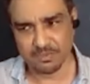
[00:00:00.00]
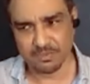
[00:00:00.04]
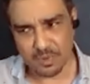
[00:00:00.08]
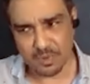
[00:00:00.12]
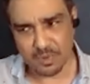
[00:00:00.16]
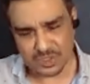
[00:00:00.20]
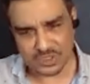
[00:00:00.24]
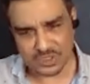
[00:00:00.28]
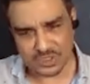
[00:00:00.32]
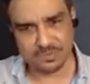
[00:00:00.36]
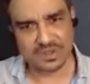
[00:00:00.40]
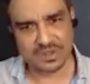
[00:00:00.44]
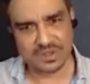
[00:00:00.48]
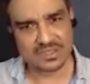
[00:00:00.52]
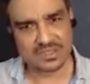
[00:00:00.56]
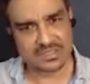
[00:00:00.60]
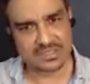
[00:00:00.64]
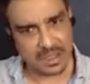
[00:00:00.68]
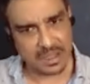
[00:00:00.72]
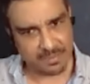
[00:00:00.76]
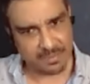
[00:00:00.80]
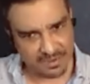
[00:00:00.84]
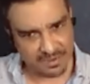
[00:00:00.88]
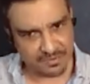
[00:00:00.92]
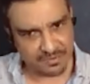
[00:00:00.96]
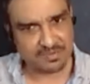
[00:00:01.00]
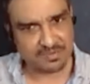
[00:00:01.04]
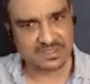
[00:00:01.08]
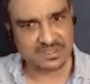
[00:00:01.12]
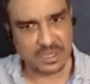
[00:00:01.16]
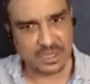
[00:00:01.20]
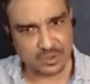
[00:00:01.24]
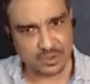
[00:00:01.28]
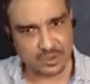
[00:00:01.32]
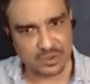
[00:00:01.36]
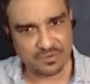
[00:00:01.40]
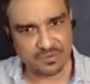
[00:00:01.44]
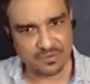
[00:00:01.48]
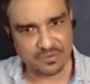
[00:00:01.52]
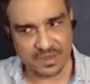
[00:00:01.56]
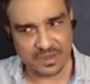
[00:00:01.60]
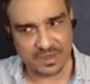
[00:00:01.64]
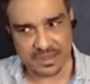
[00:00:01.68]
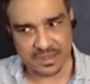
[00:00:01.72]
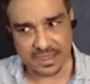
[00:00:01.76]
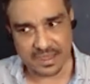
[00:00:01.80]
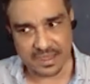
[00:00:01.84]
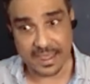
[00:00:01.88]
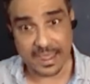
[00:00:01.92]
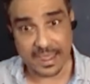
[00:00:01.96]
more spinners coming from South of
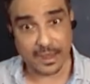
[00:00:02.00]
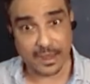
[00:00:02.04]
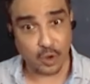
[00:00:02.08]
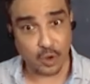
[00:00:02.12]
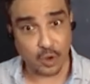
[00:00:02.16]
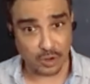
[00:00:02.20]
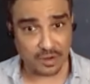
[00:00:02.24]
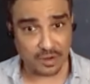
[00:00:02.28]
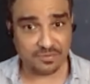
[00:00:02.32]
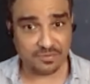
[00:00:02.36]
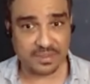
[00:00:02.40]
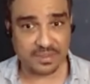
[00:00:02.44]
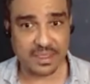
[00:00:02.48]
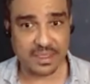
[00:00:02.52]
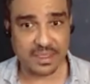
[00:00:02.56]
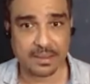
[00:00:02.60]
India and all of